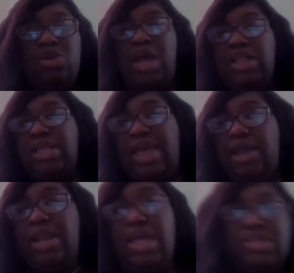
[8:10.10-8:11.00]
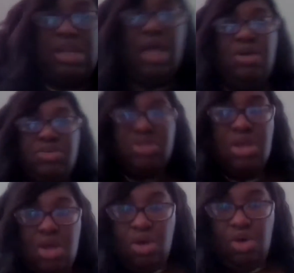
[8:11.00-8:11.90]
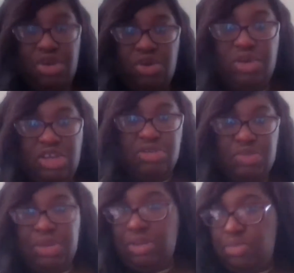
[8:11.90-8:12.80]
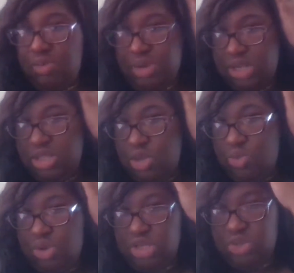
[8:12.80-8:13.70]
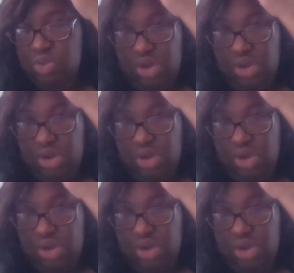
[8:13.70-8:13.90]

you'll have to count it as a loss, or you'll end up spending more money than you wanted to